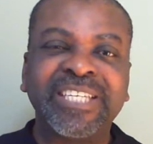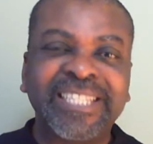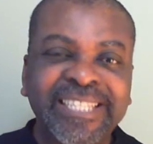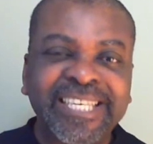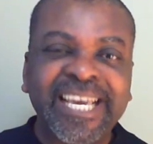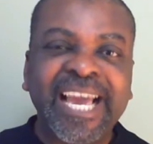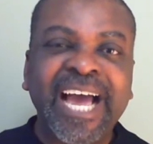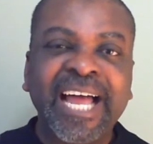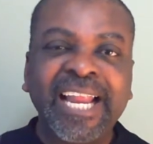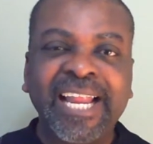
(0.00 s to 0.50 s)
in
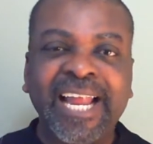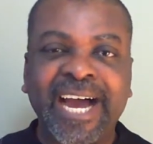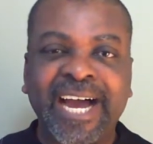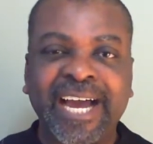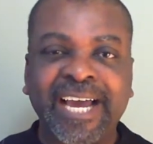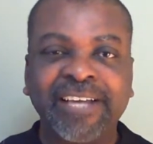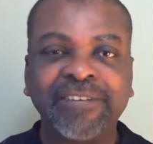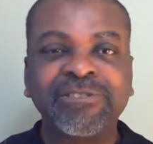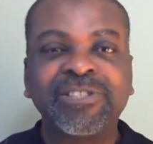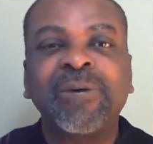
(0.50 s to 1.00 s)
their
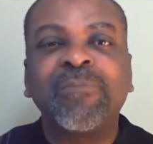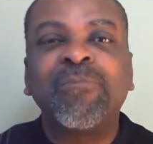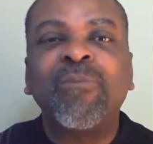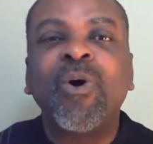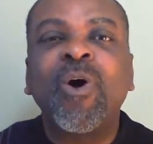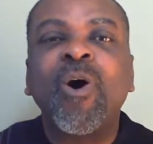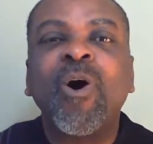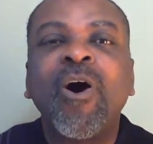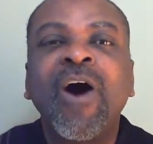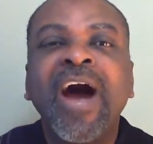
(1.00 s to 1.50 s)
lives, the
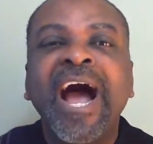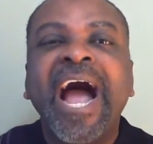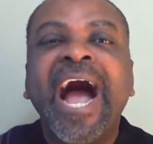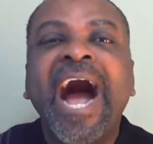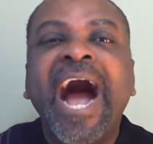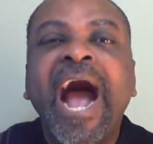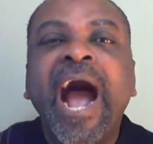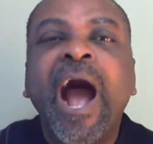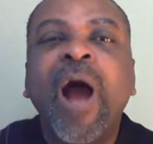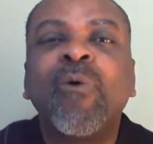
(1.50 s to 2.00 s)
more
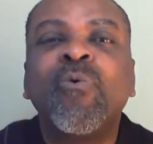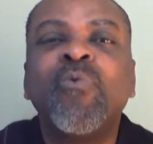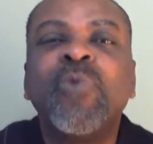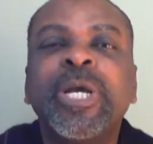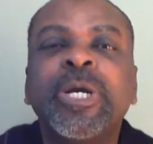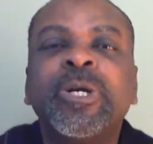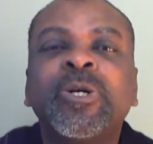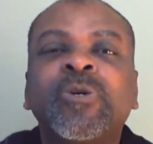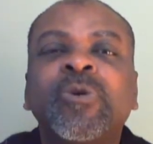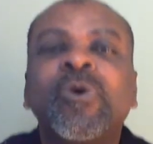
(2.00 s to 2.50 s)

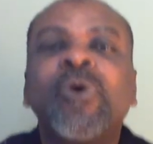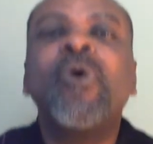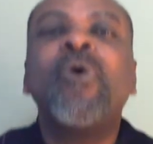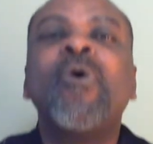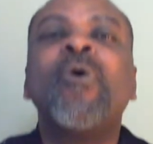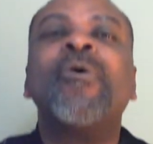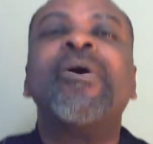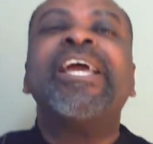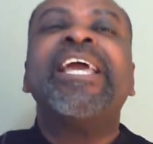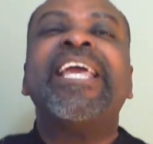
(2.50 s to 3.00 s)
we
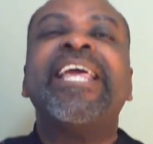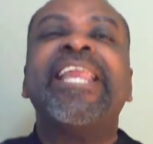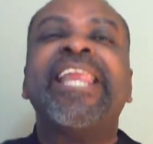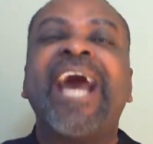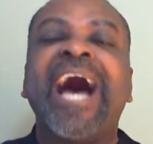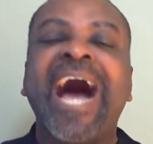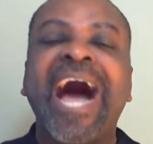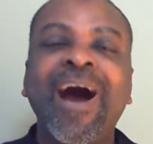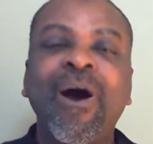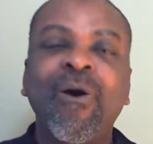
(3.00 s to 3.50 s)
grow
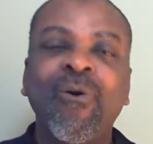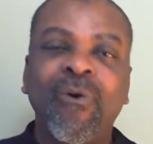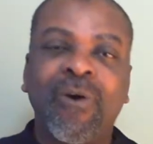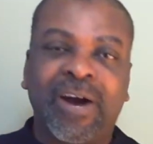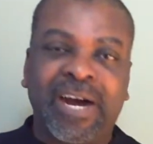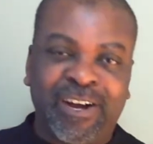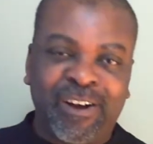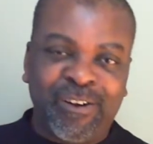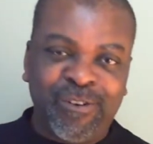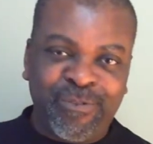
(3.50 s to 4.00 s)
in
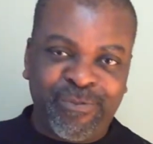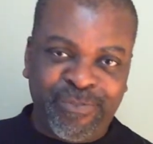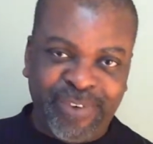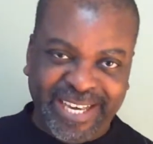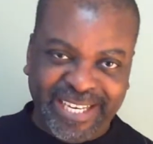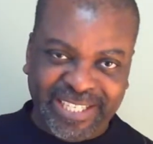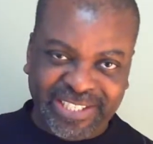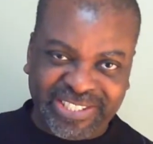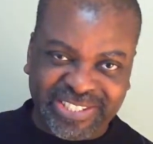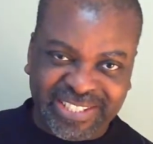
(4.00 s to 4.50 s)
our
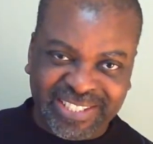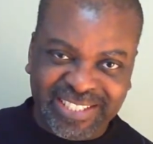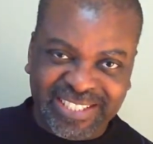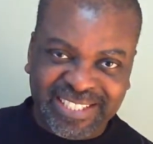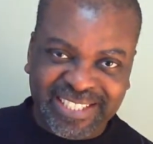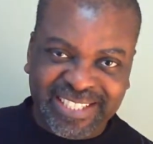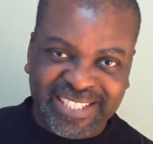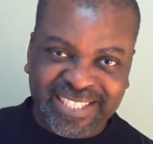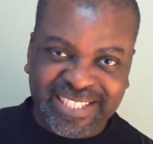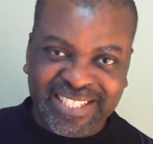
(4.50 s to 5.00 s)
faith,
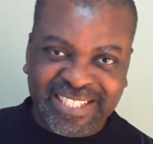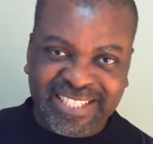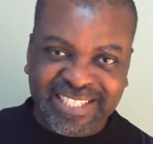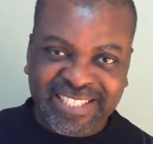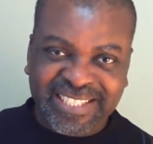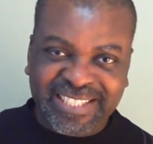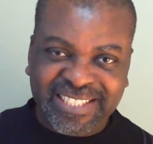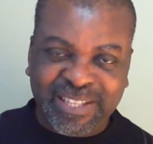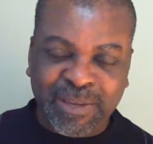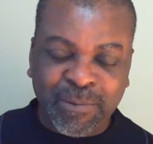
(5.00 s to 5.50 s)

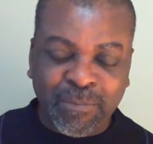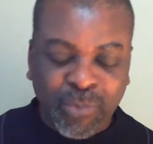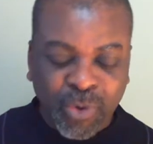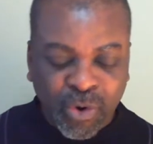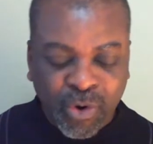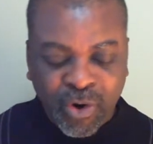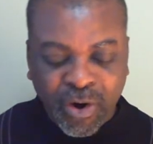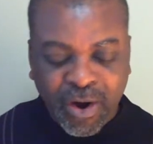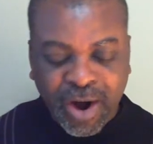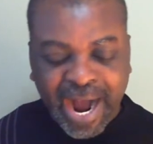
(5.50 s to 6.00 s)
the
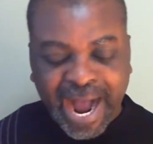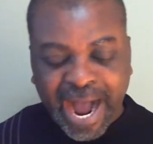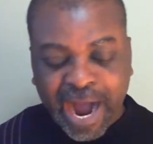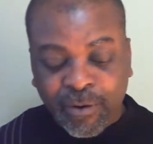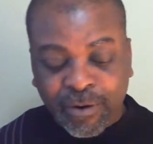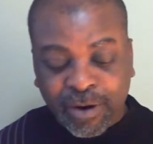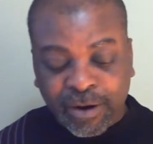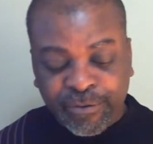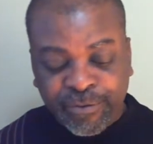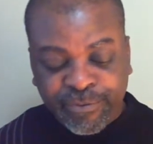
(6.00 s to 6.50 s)
more
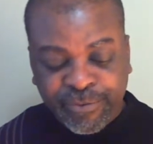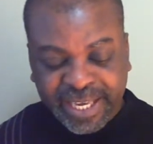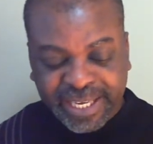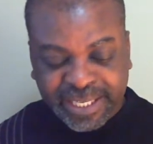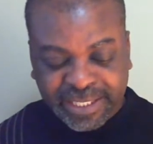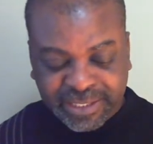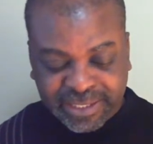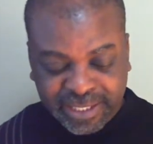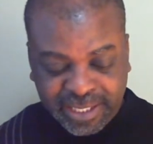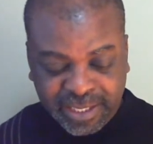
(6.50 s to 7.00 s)
our
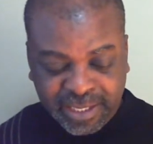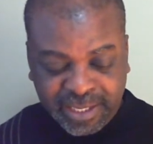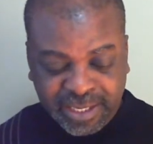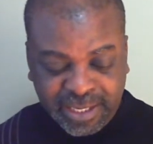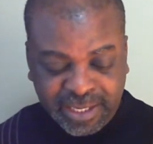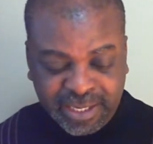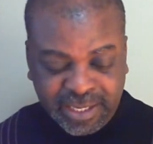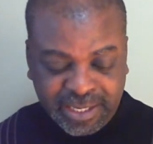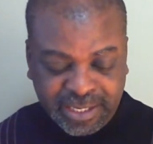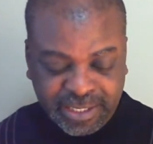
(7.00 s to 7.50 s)
faith
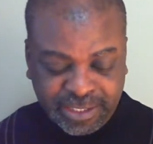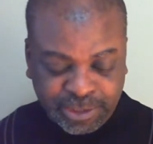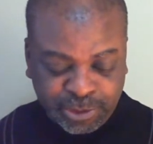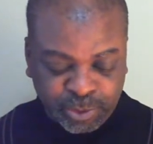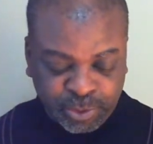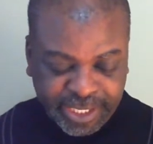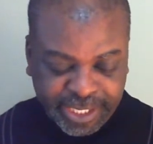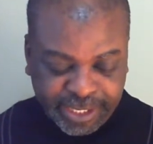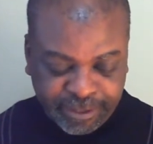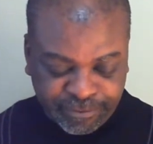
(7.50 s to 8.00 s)
is
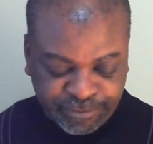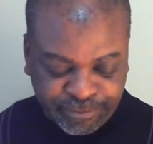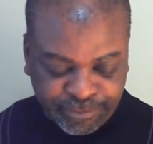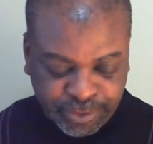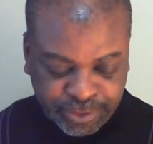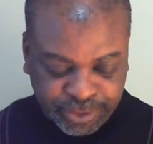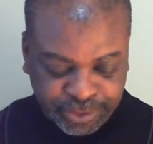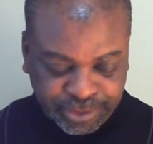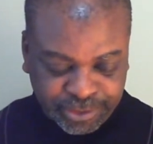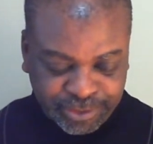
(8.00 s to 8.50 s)

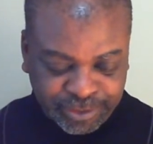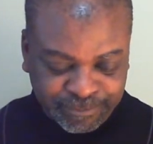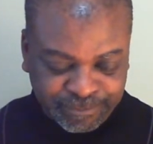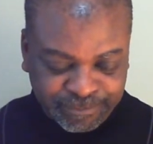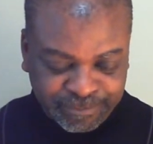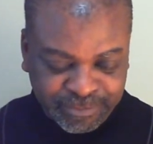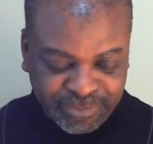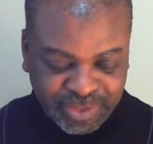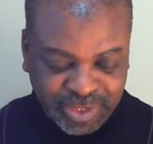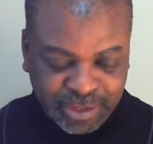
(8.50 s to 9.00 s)
reinforced.
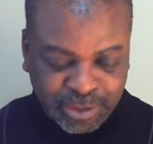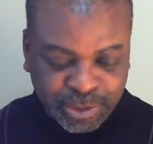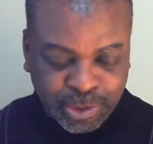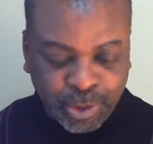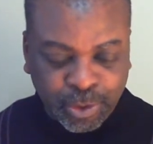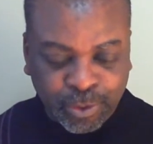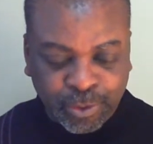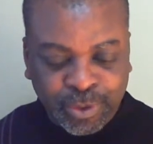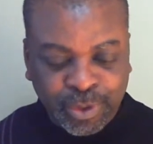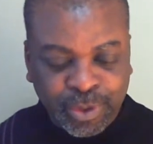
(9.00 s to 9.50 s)

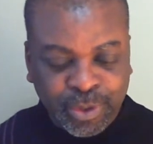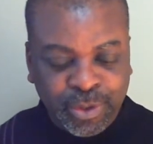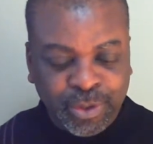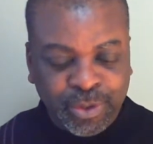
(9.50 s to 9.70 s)
So